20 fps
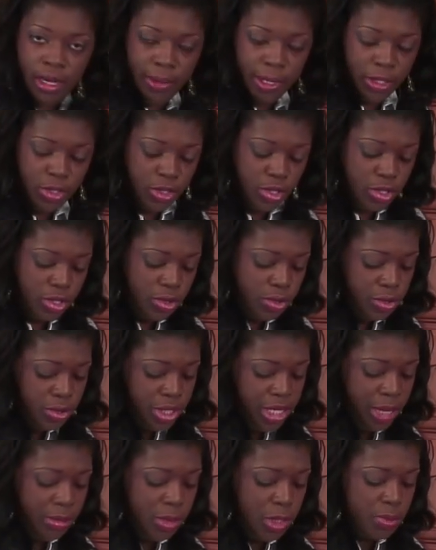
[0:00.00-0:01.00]
about two
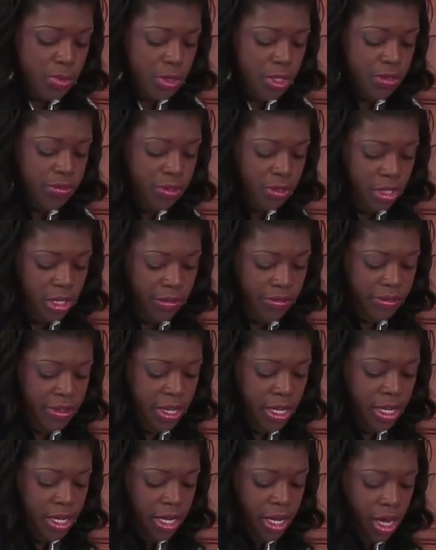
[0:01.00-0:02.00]
tablespoons full of
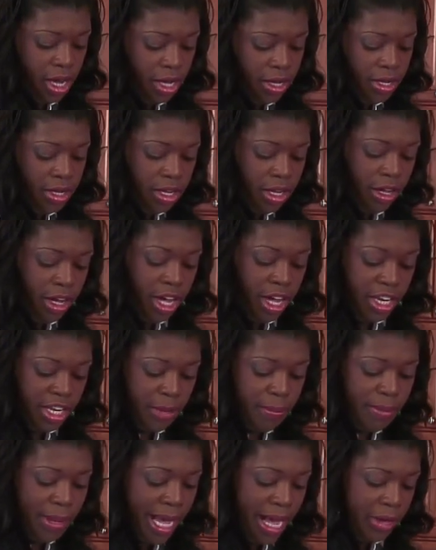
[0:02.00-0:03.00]

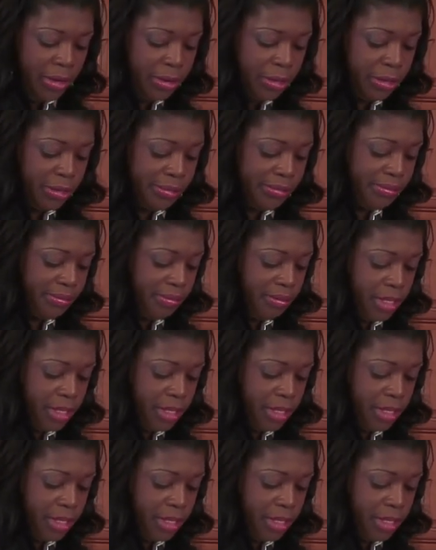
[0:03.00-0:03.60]
onion powder,